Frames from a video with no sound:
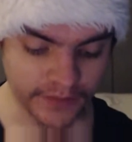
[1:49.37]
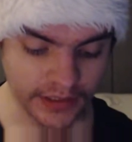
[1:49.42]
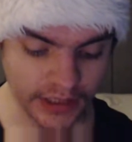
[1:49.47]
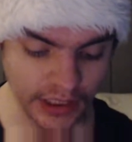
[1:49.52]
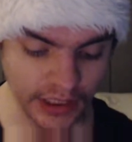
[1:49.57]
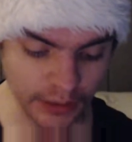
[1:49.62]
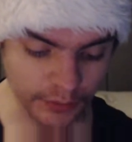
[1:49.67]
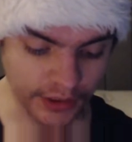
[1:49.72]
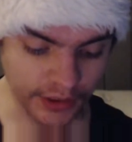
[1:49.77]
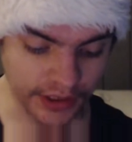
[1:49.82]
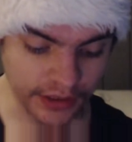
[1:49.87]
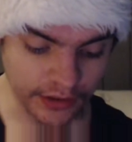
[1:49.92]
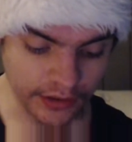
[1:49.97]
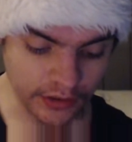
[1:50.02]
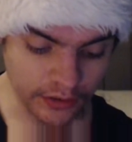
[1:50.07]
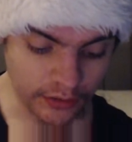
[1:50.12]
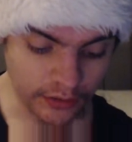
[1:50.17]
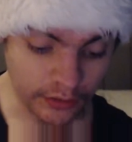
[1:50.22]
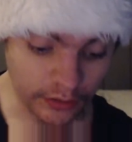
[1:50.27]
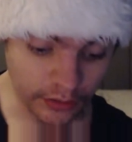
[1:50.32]
Anyway,
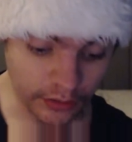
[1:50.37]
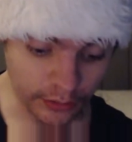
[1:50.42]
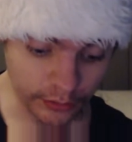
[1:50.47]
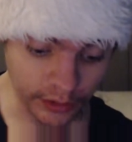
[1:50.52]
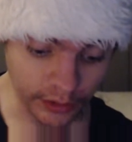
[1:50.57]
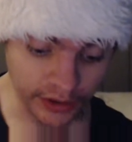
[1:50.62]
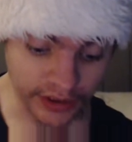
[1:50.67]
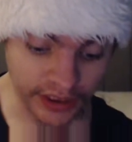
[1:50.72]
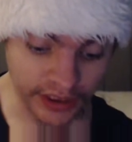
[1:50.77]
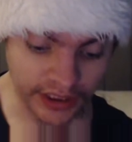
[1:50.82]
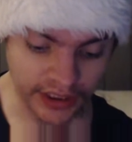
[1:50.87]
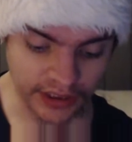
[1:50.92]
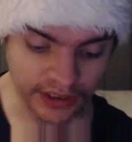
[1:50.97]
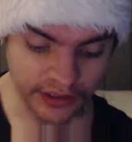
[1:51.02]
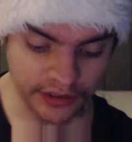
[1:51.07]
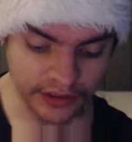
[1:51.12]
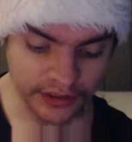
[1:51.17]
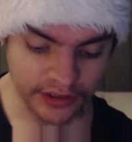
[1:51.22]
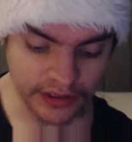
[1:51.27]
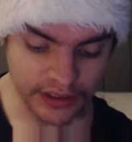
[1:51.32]
on one day,
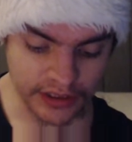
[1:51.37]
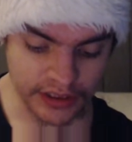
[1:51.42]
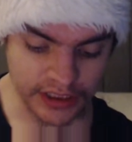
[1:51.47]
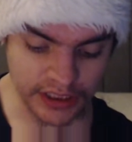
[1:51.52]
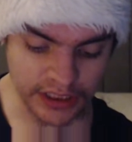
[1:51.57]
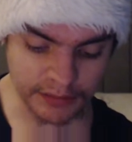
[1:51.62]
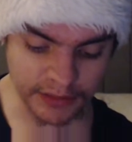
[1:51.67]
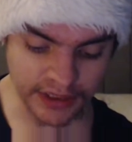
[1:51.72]
Jim